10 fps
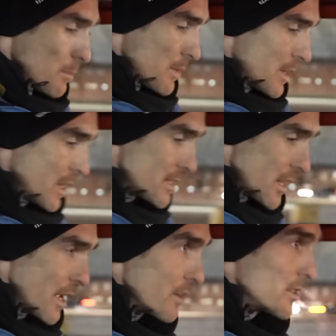Bloody
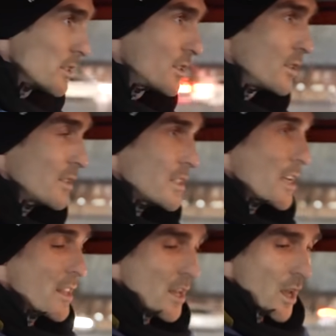hell. So as soon as I
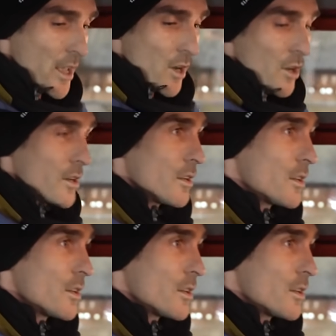turn the light on.